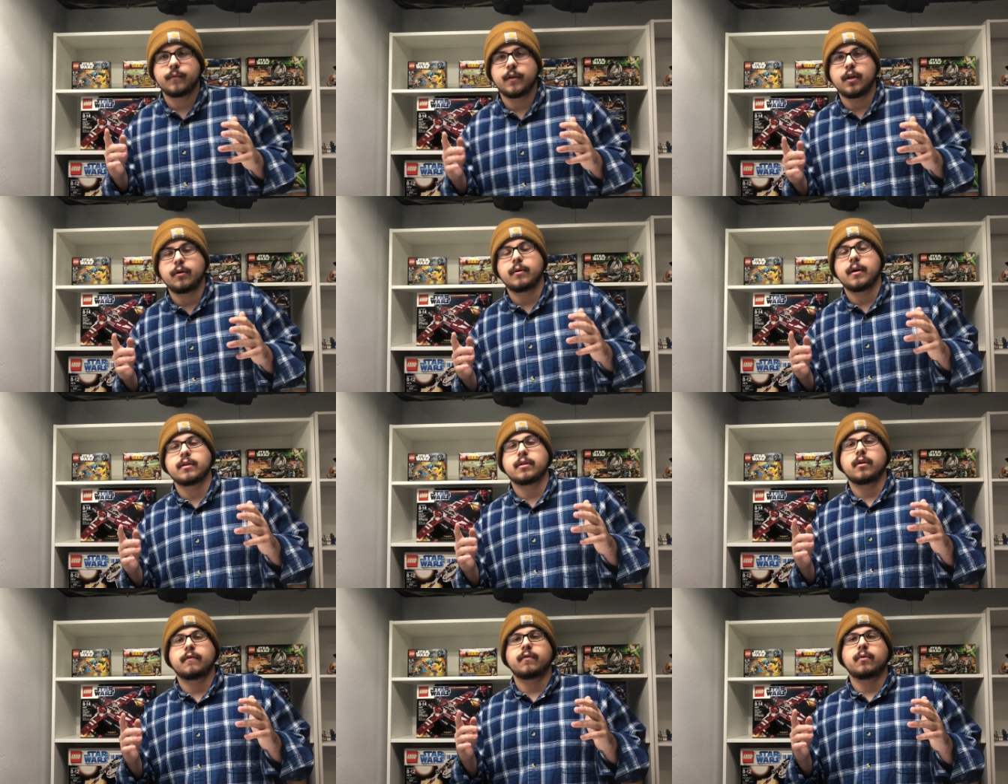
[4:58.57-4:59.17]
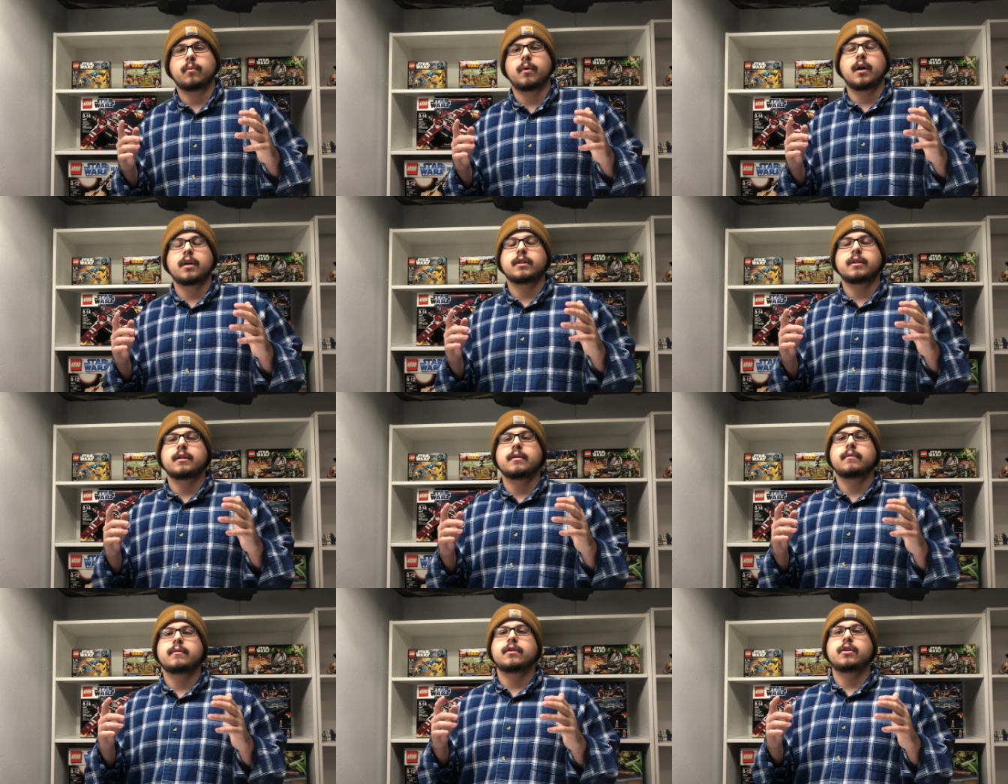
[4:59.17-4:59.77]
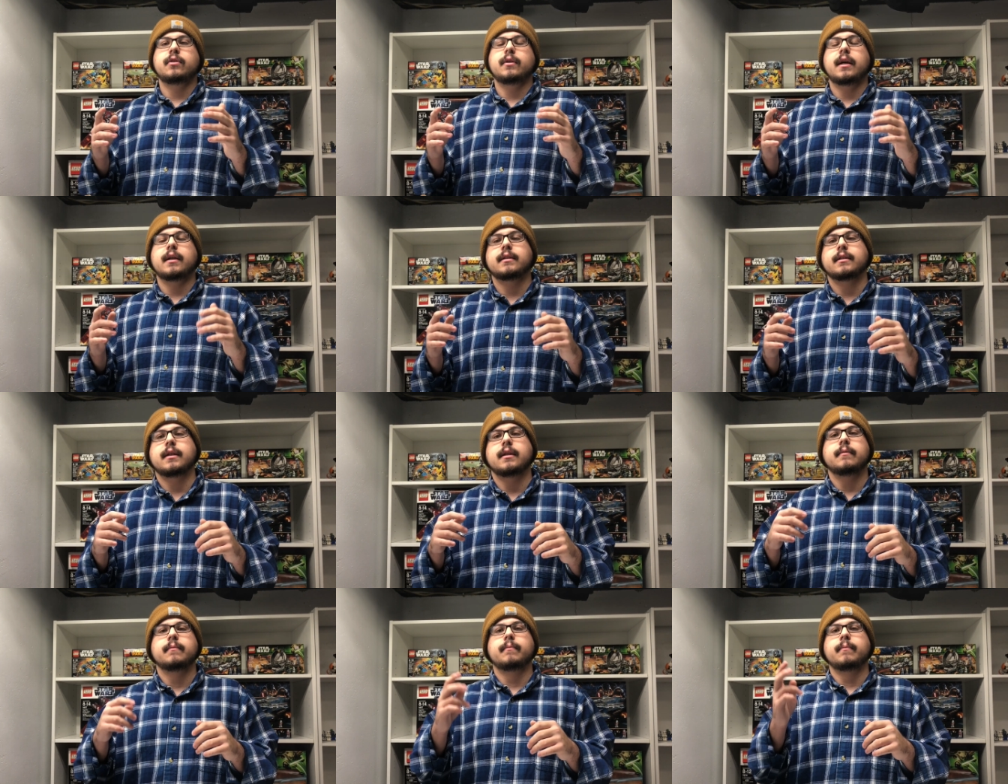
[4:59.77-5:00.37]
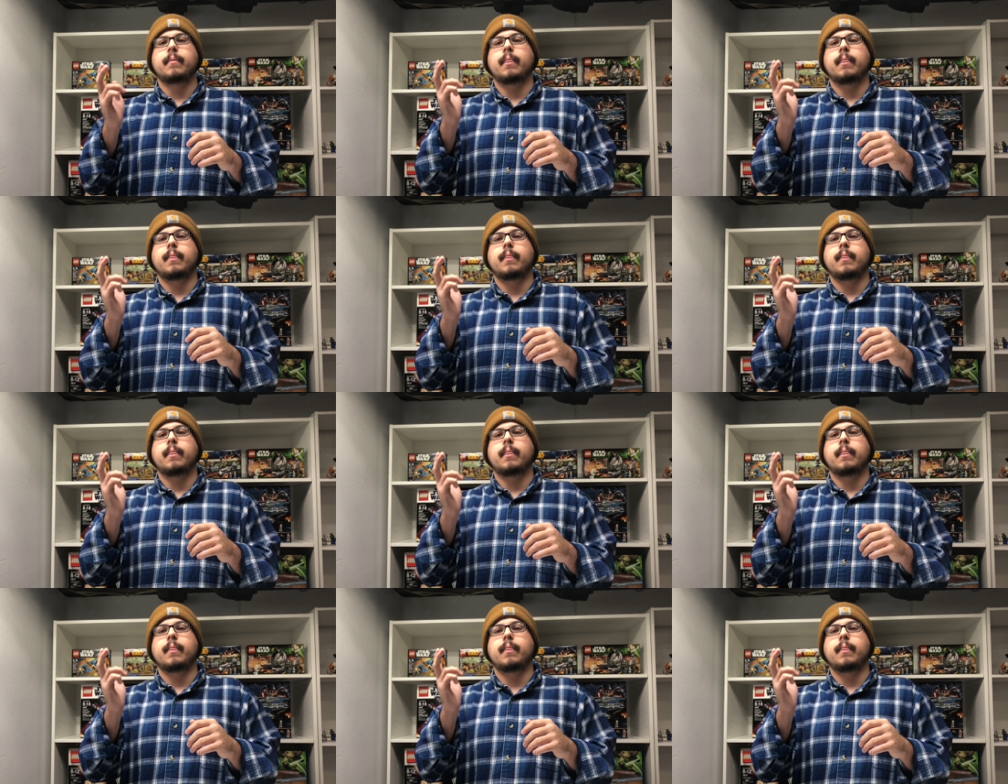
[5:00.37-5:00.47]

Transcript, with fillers: Thank you guys all for watching. See you guys then.